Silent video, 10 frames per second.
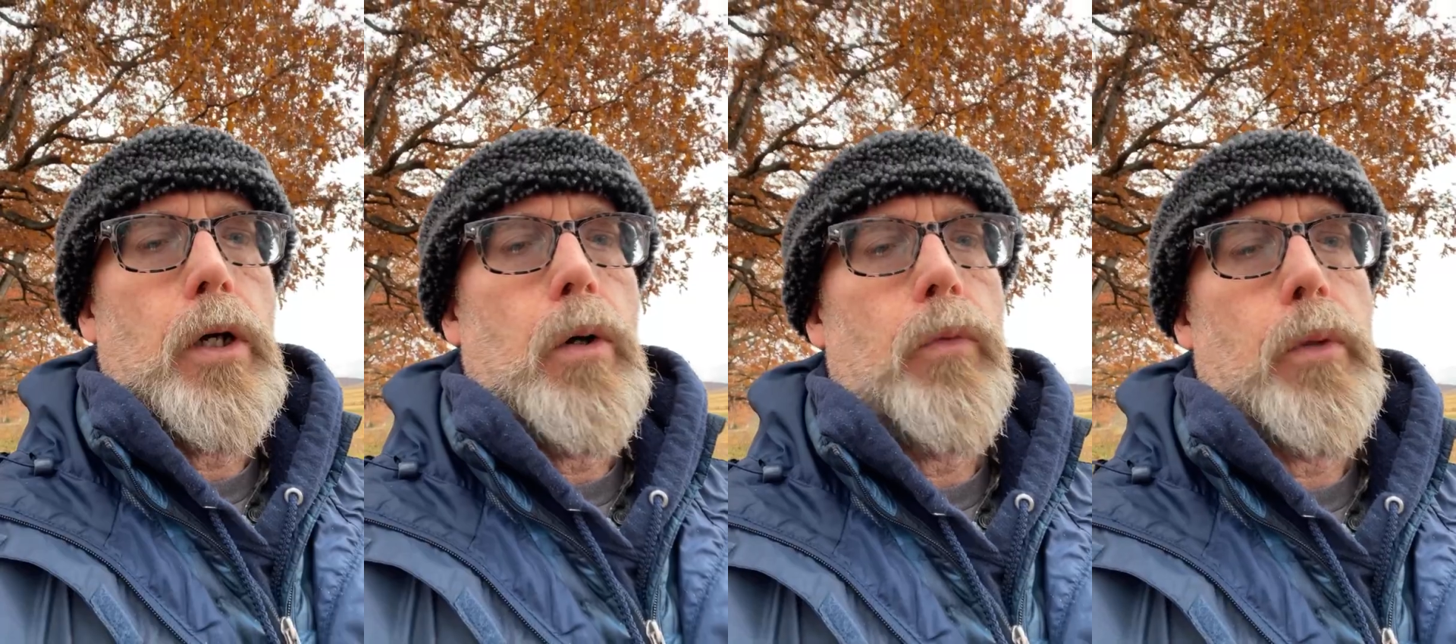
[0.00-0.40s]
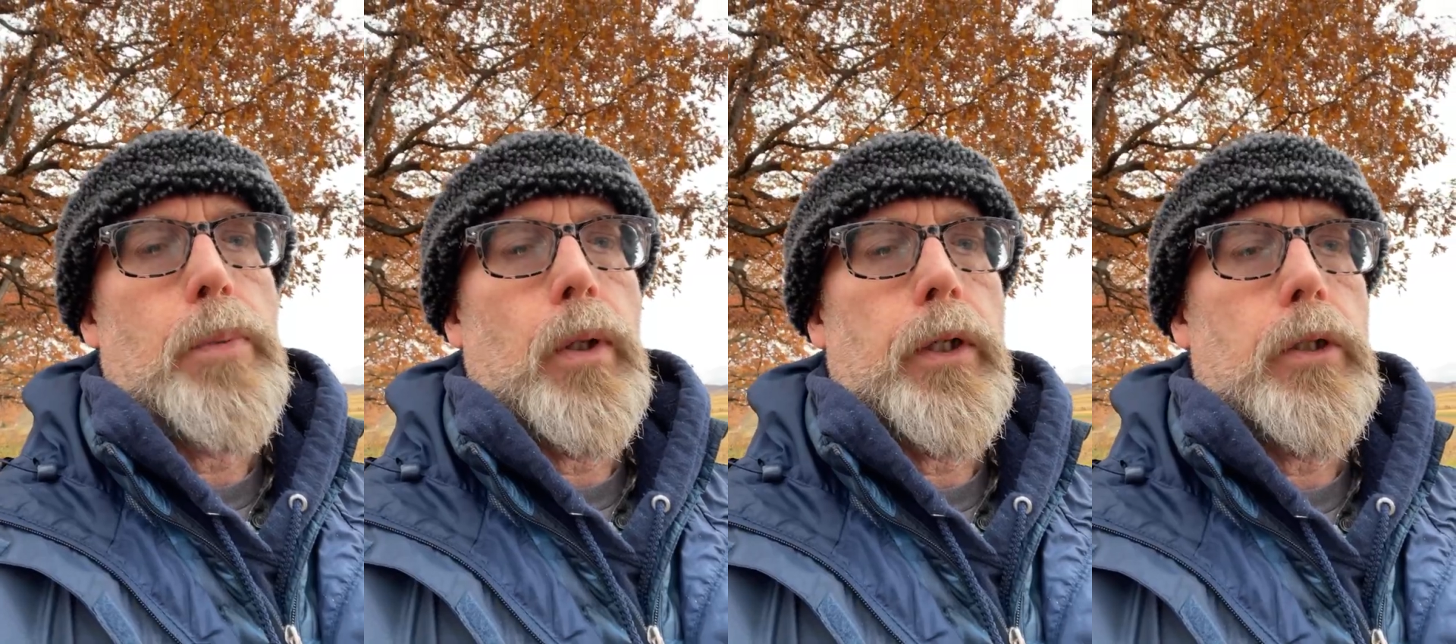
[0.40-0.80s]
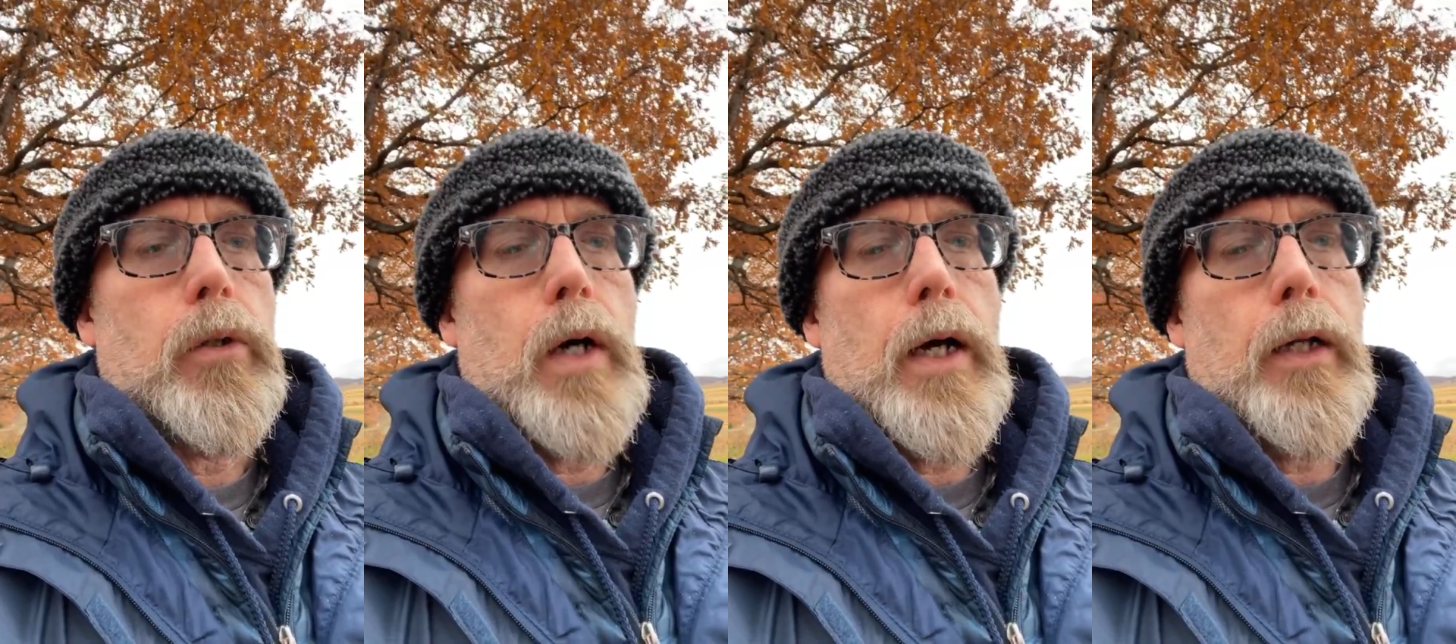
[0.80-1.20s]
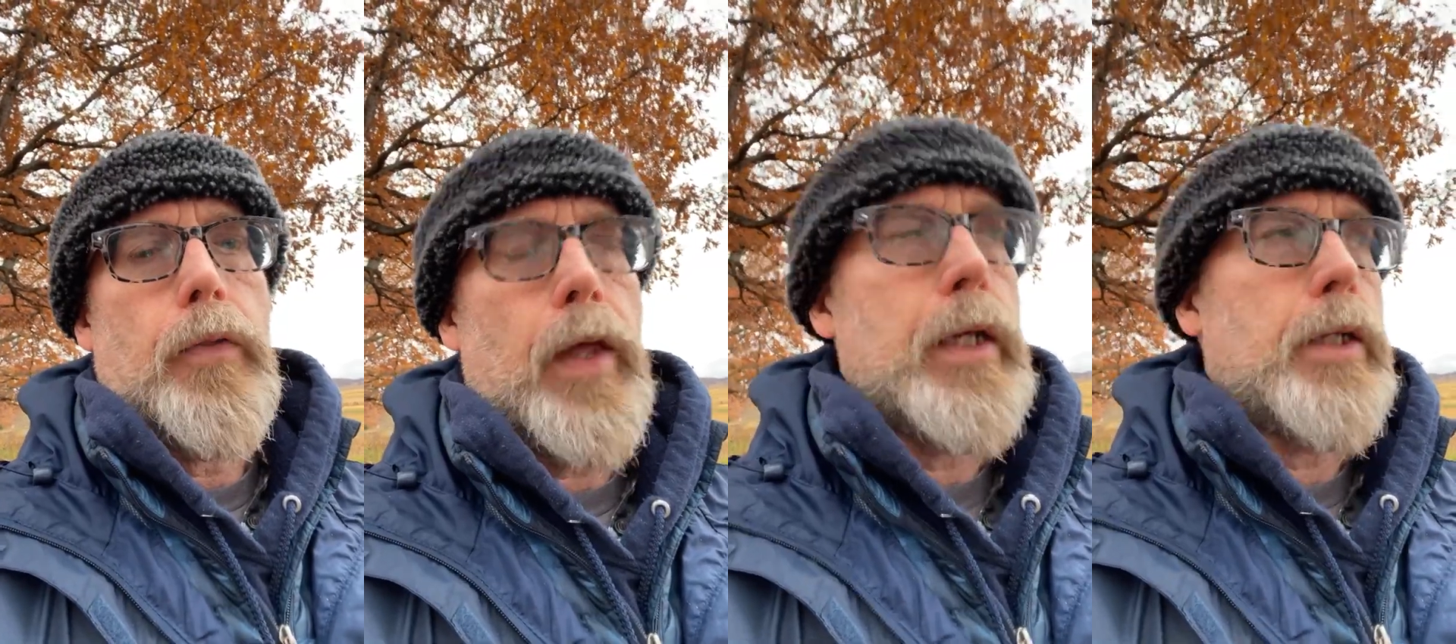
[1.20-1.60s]
own the political
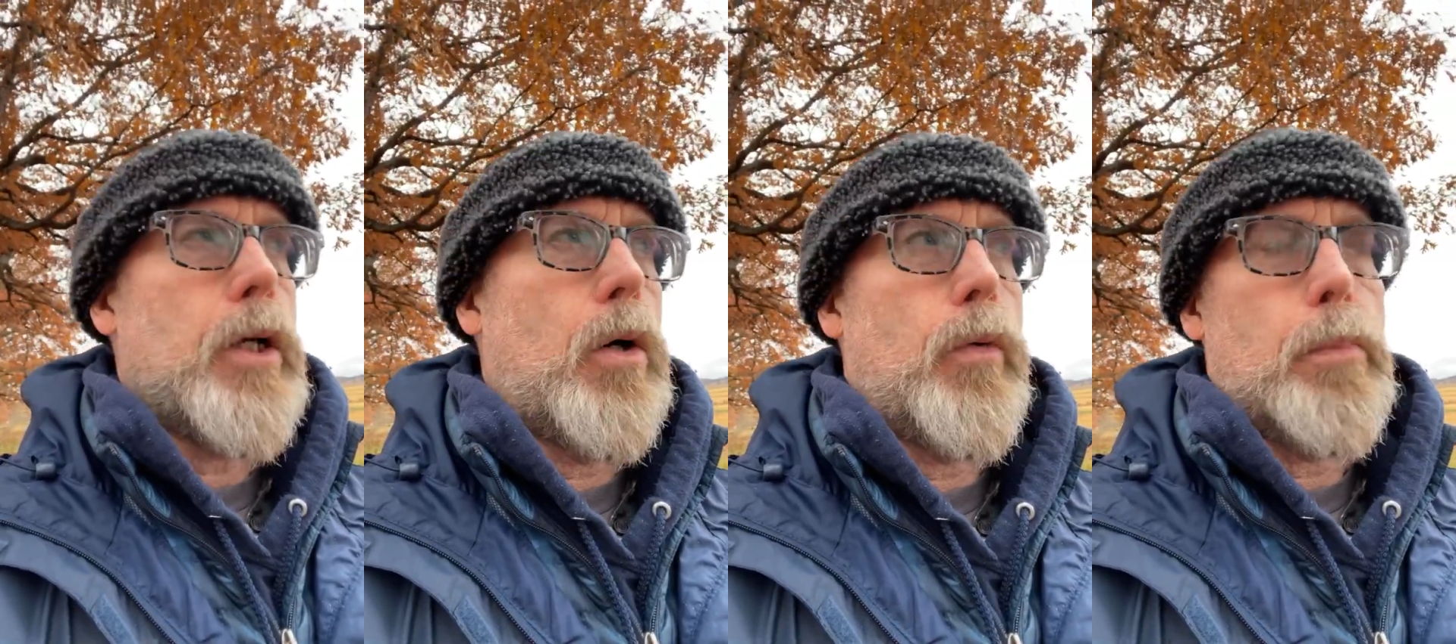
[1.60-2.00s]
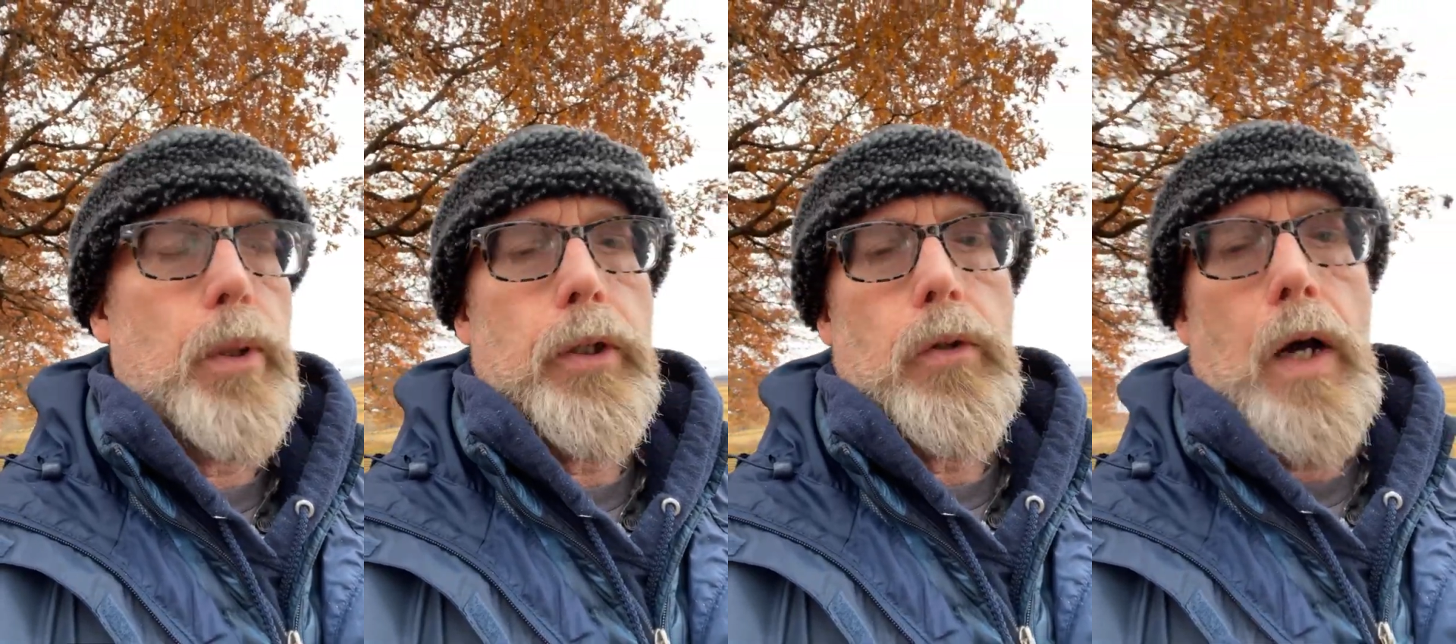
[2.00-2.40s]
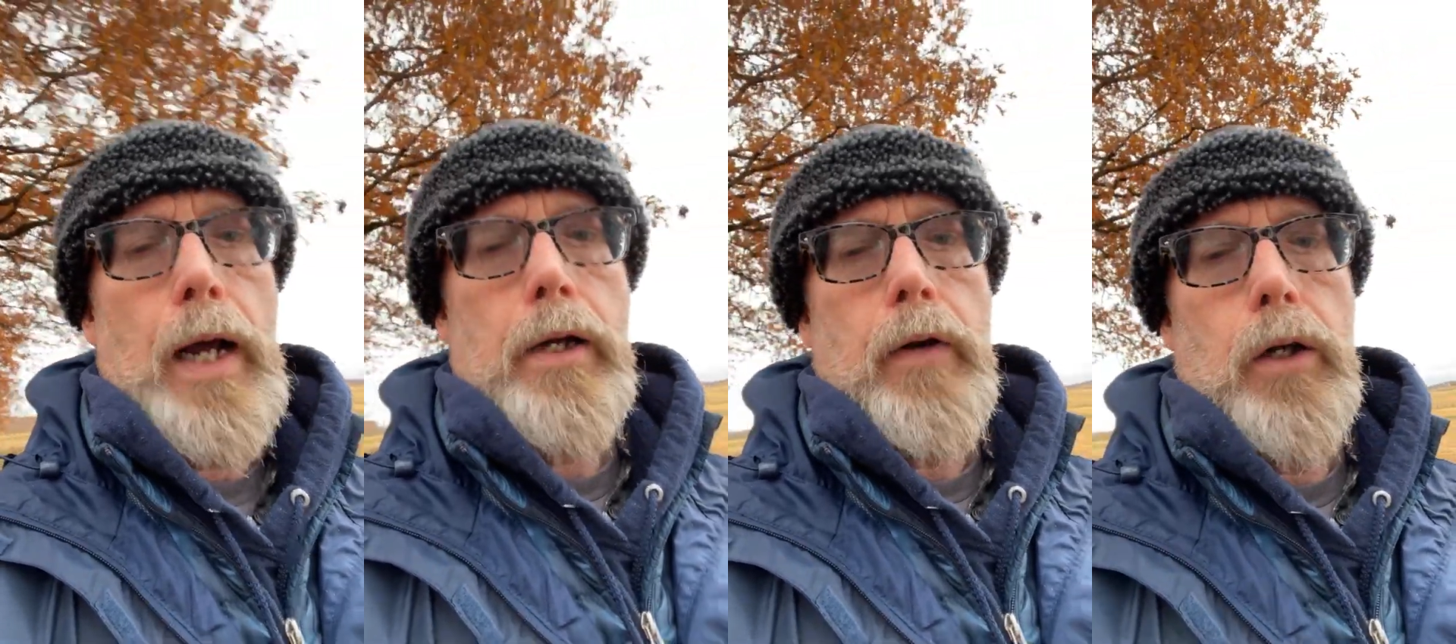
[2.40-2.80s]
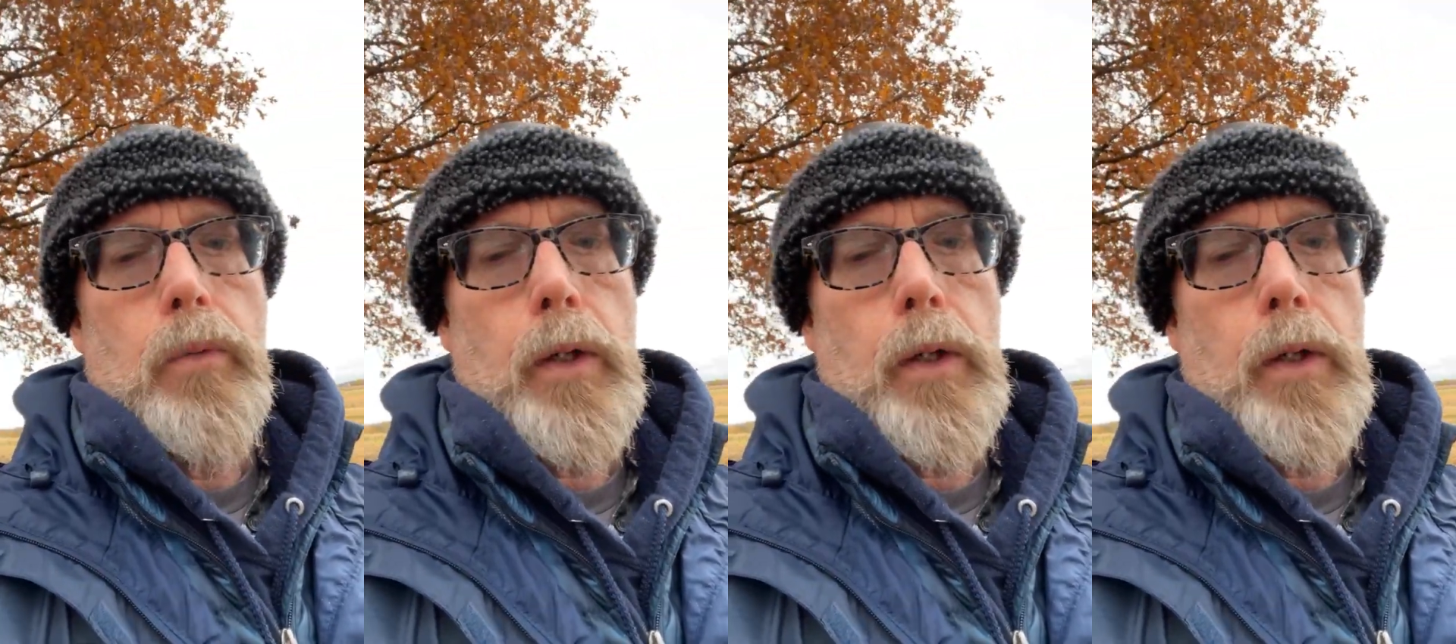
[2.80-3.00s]
they need to own the political high ground.